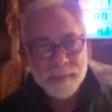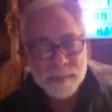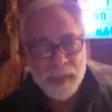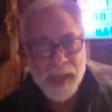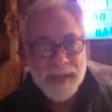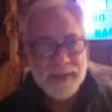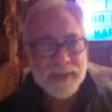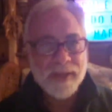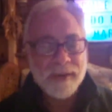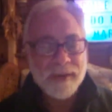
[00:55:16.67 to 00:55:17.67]

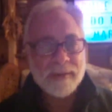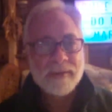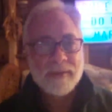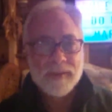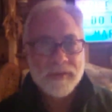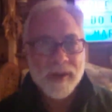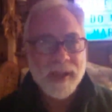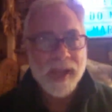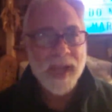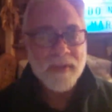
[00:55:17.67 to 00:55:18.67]
blasted or drank
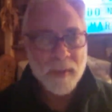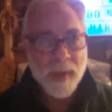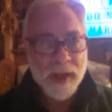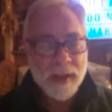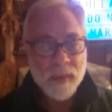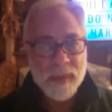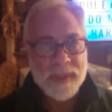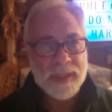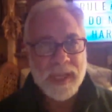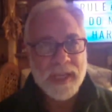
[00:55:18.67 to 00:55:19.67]
a half a bottle of
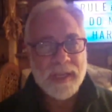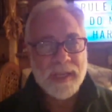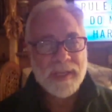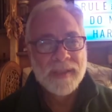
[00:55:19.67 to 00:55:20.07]
whiskey.